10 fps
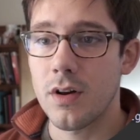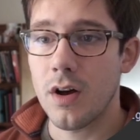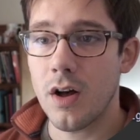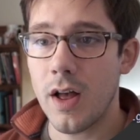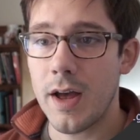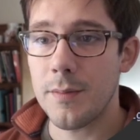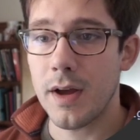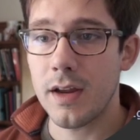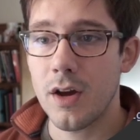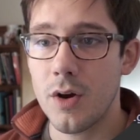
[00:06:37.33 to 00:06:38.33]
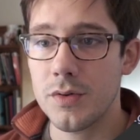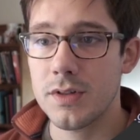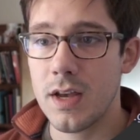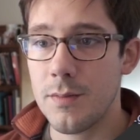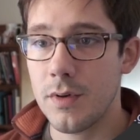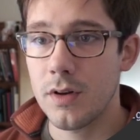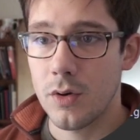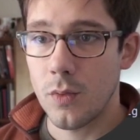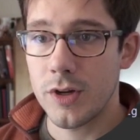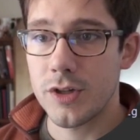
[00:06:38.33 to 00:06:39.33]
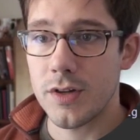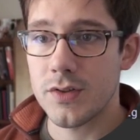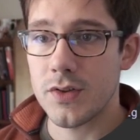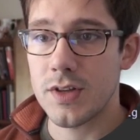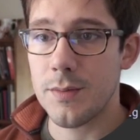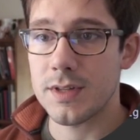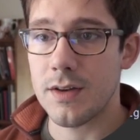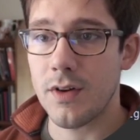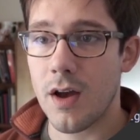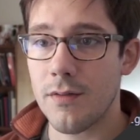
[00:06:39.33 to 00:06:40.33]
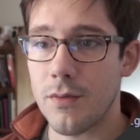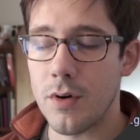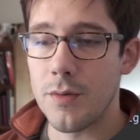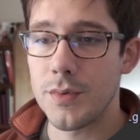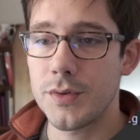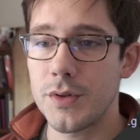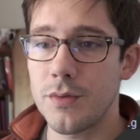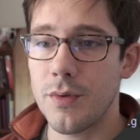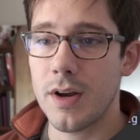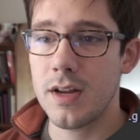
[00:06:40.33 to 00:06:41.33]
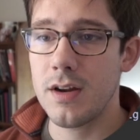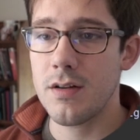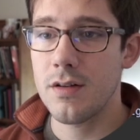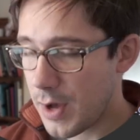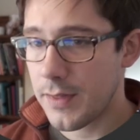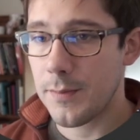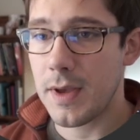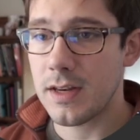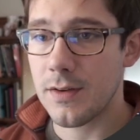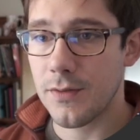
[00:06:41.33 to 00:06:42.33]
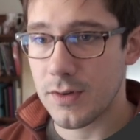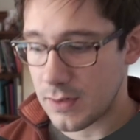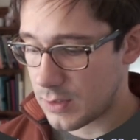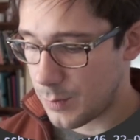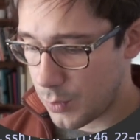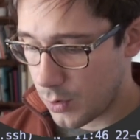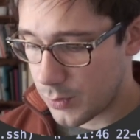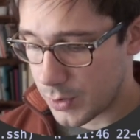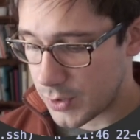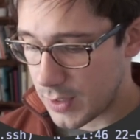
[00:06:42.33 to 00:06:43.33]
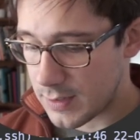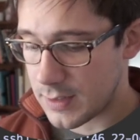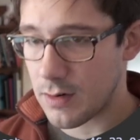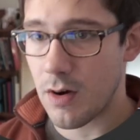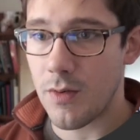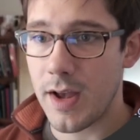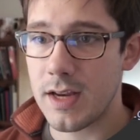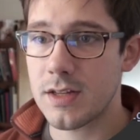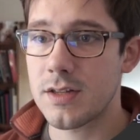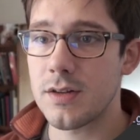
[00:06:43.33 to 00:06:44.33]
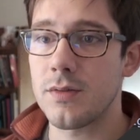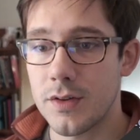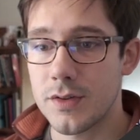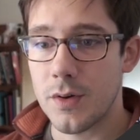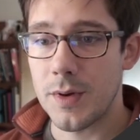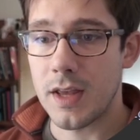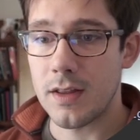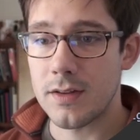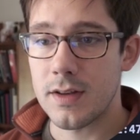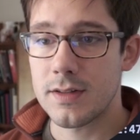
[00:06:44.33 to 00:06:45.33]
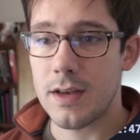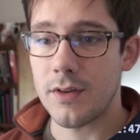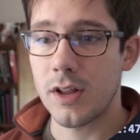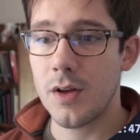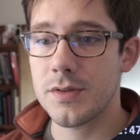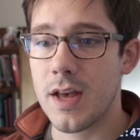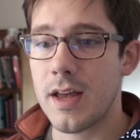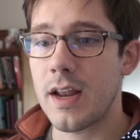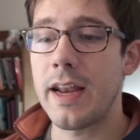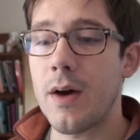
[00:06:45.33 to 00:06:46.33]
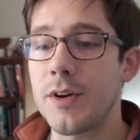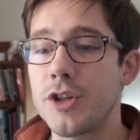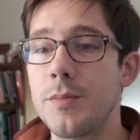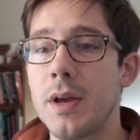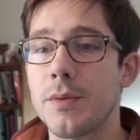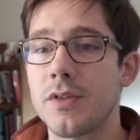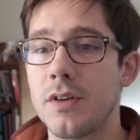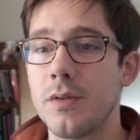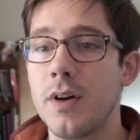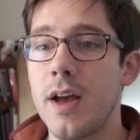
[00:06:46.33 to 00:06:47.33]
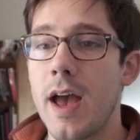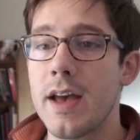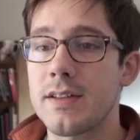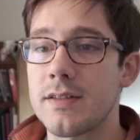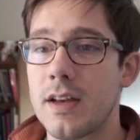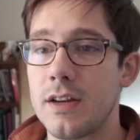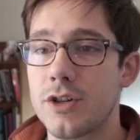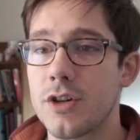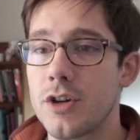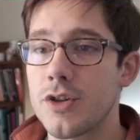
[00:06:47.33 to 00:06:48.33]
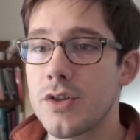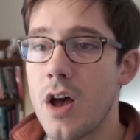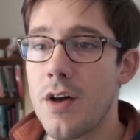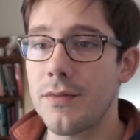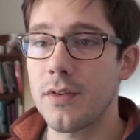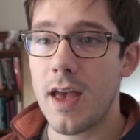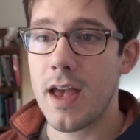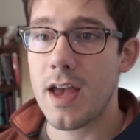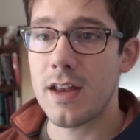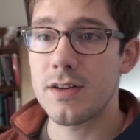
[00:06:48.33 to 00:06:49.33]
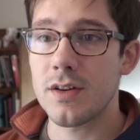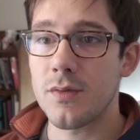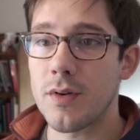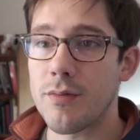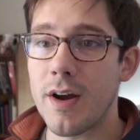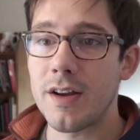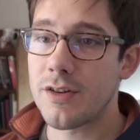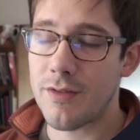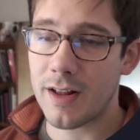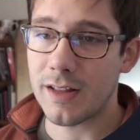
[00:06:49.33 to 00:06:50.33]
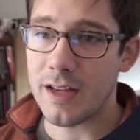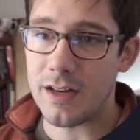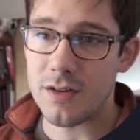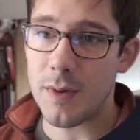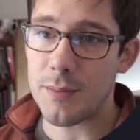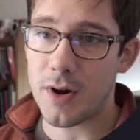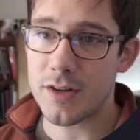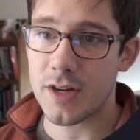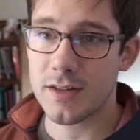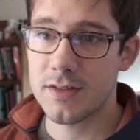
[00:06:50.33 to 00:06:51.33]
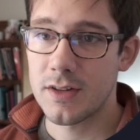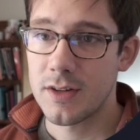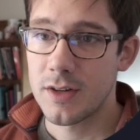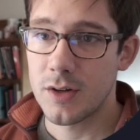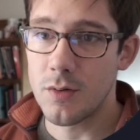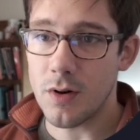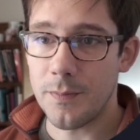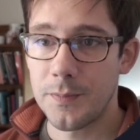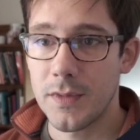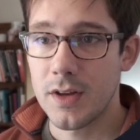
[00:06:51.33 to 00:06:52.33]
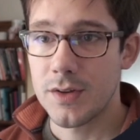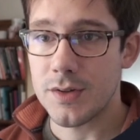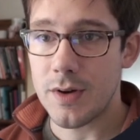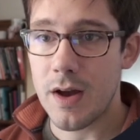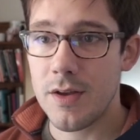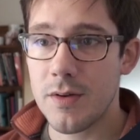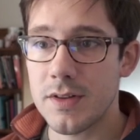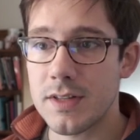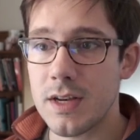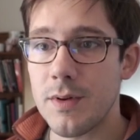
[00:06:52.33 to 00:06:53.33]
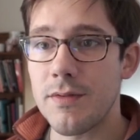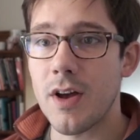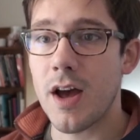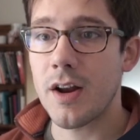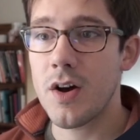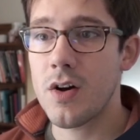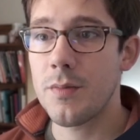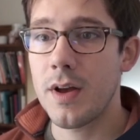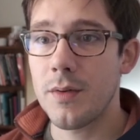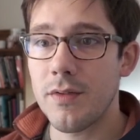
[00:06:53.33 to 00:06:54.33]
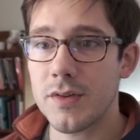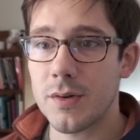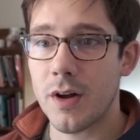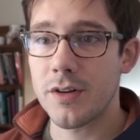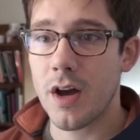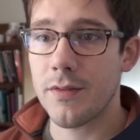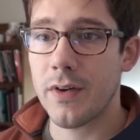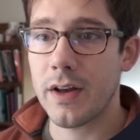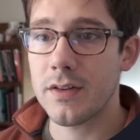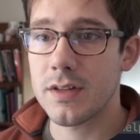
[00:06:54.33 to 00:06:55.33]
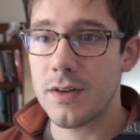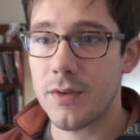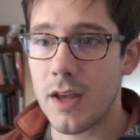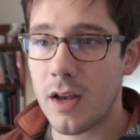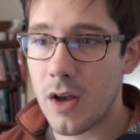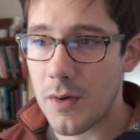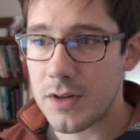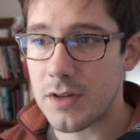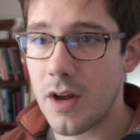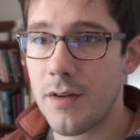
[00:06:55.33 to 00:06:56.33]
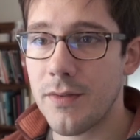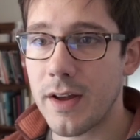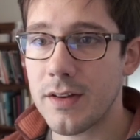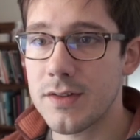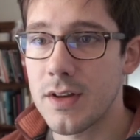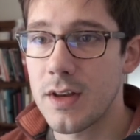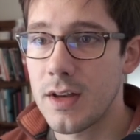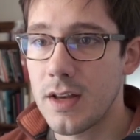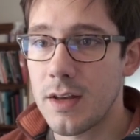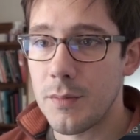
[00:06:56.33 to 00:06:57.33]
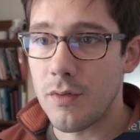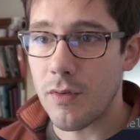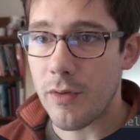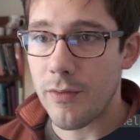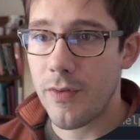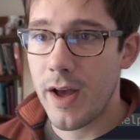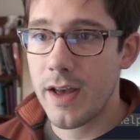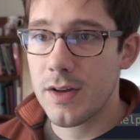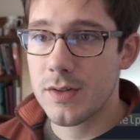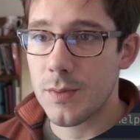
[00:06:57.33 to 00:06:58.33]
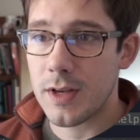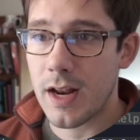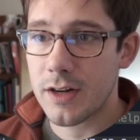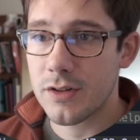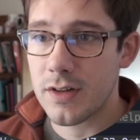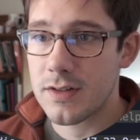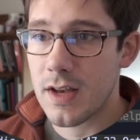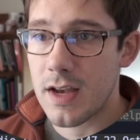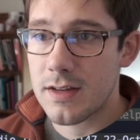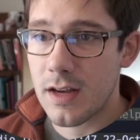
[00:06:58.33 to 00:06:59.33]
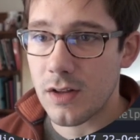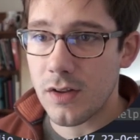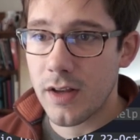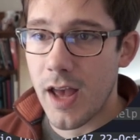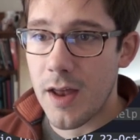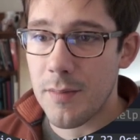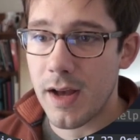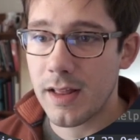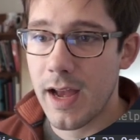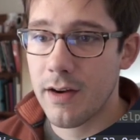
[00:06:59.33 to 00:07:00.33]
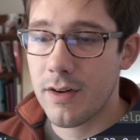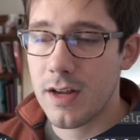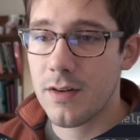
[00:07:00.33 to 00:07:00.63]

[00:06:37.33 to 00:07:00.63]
I'll add my host name, which is the same as I've got for Ubuntu right here, but the main difference is the port, which is 8082. So we can save and close that. And now I should be able to do SSH SSH soft and we're right directly into my projects. Cool. So now you can see we've got home, we've also got dot files. If we go into dot files, move over to the files. We could actually say, take a look at my Alacritty